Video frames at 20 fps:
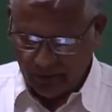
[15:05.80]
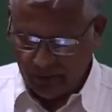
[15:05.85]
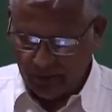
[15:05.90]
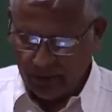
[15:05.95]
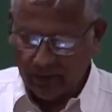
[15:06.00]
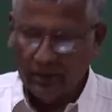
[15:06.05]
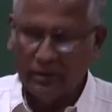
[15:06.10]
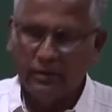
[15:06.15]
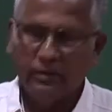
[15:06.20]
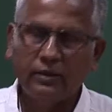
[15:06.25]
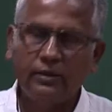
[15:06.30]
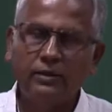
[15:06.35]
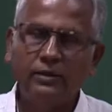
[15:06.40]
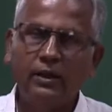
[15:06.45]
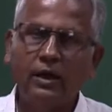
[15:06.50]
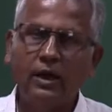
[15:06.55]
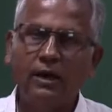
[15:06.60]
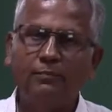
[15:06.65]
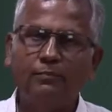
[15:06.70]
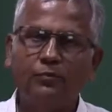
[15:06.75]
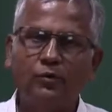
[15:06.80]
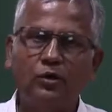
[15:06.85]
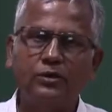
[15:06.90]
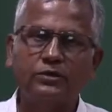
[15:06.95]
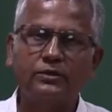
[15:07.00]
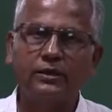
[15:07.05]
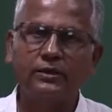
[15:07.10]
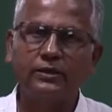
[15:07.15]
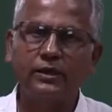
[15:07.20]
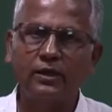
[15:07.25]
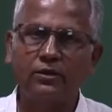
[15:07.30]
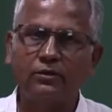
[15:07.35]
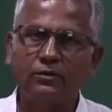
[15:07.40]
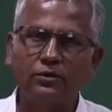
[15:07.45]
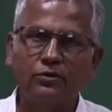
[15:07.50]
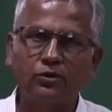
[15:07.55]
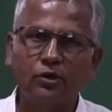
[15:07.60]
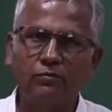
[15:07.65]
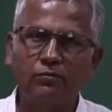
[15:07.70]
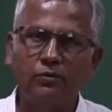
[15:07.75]
the aprons are there
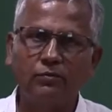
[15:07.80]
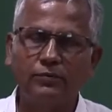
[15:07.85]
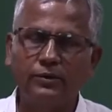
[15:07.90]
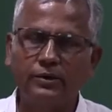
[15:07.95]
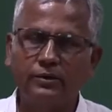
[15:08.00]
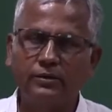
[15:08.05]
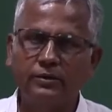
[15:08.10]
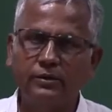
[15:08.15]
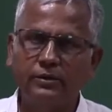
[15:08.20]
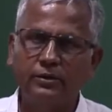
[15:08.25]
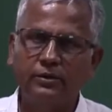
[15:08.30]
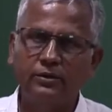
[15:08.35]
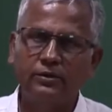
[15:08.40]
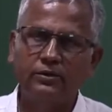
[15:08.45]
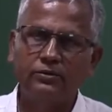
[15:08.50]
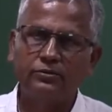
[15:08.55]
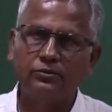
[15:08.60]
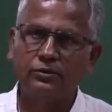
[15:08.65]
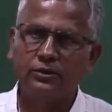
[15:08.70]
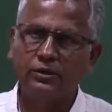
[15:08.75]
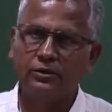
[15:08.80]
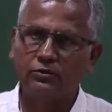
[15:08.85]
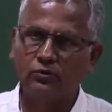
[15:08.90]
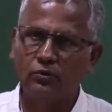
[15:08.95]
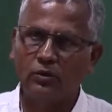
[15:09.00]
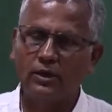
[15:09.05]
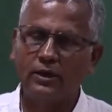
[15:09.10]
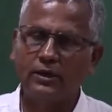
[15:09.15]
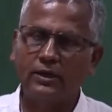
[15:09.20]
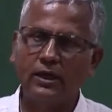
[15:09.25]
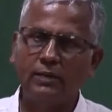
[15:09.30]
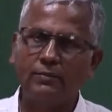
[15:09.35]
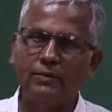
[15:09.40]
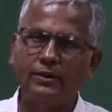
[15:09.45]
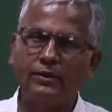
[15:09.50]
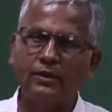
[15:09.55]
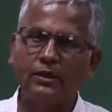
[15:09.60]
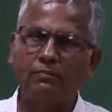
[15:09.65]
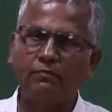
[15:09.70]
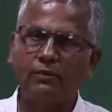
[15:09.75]
on the top of it. So, the roller
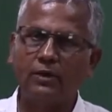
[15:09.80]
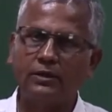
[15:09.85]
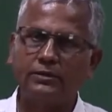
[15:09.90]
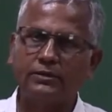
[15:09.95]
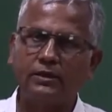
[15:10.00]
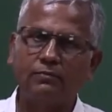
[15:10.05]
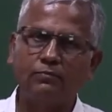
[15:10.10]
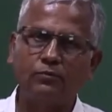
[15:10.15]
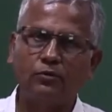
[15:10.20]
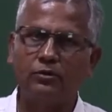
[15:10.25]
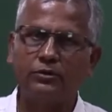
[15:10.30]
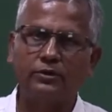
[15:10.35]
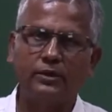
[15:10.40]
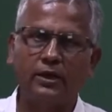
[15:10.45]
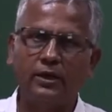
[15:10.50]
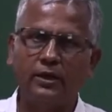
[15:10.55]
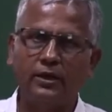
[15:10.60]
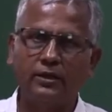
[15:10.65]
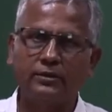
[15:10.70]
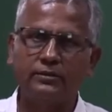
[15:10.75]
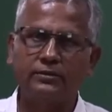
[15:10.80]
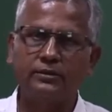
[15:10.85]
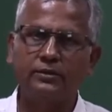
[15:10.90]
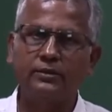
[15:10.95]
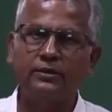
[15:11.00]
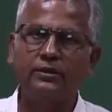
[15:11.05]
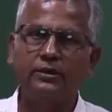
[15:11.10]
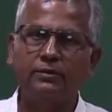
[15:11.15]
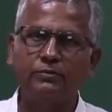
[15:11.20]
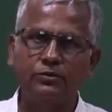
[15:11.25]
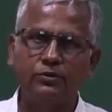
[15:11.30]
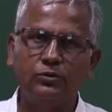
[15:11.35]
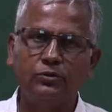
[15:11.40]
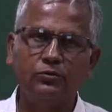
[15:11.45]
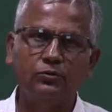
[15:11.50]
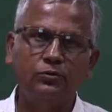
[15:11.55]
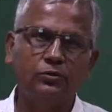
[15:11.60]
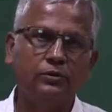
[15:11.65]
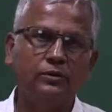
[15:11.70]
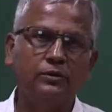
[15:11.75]
diameter plus apron thickness gives
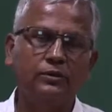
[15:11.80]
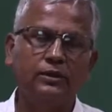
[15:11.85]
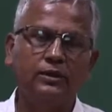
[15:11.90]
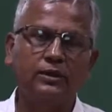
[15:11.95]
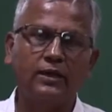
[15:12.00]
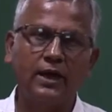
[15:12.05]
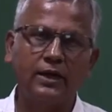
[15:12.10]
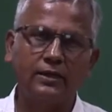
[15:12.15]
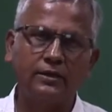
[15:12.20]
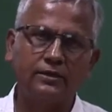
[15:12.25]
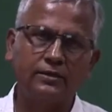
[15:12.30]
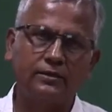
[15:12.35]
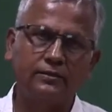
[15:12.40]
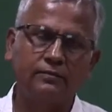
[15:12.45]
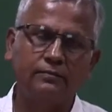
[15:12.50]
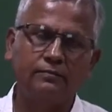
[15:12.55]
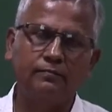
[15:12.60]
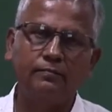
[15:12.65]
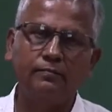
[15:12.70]
you the right